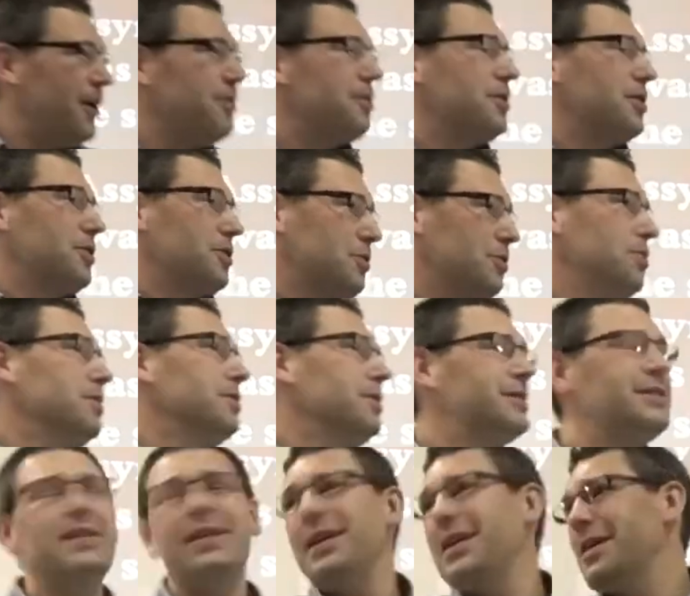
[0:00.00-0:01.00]
the
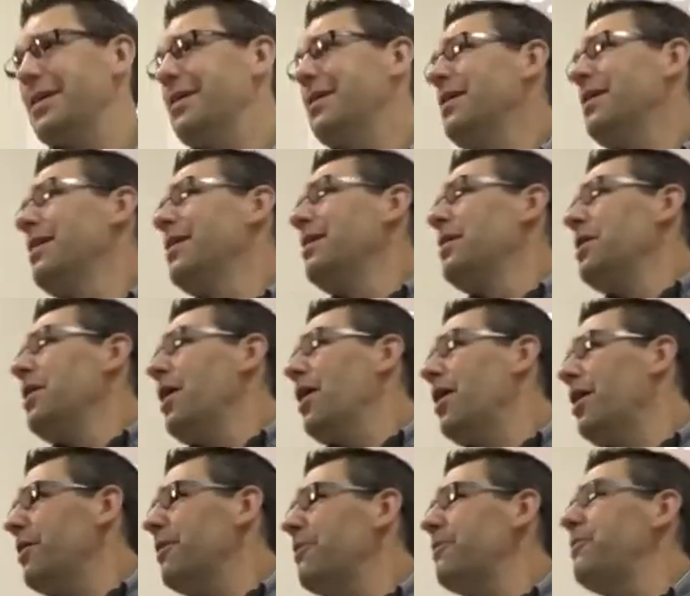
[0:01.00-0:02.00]
cruelty
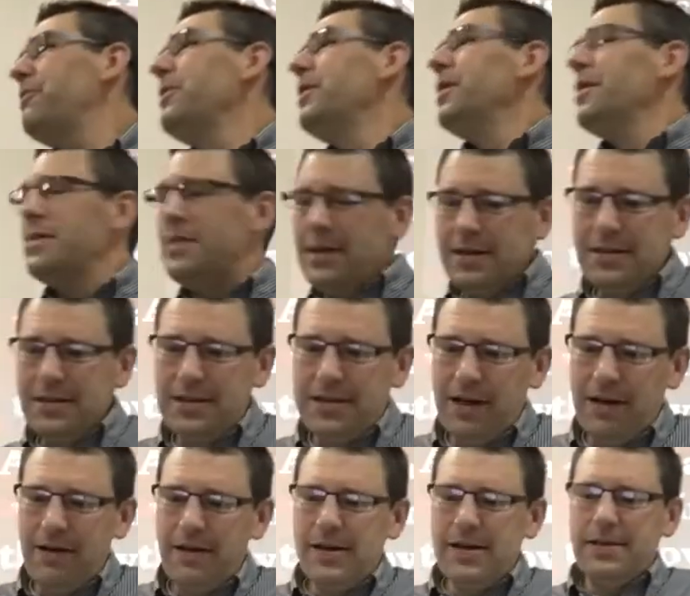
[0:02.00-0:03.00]
of the
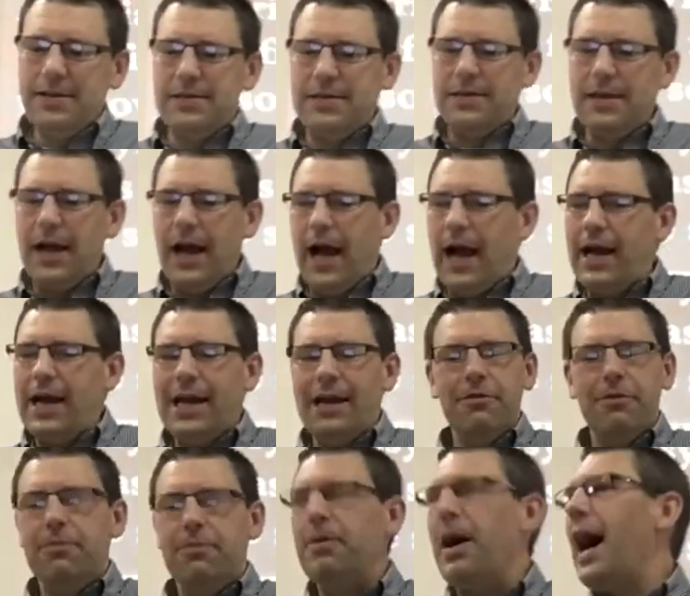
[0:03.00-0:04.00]
Assyrians, it
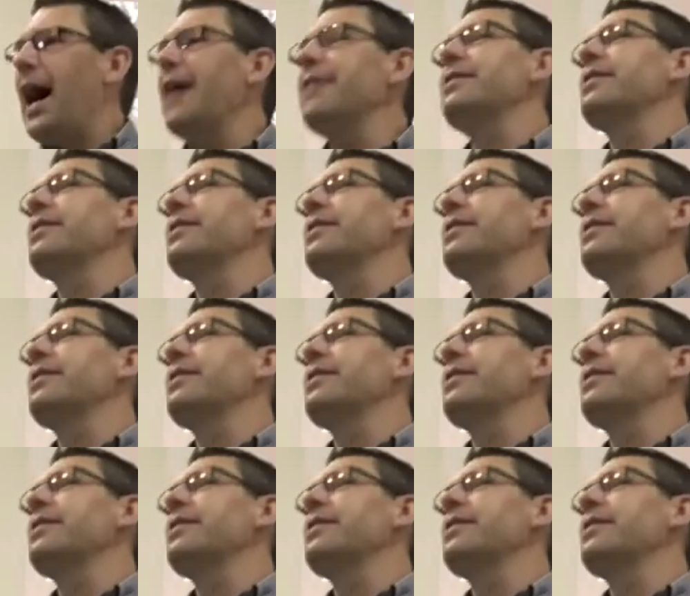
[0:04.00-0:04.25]
would, I think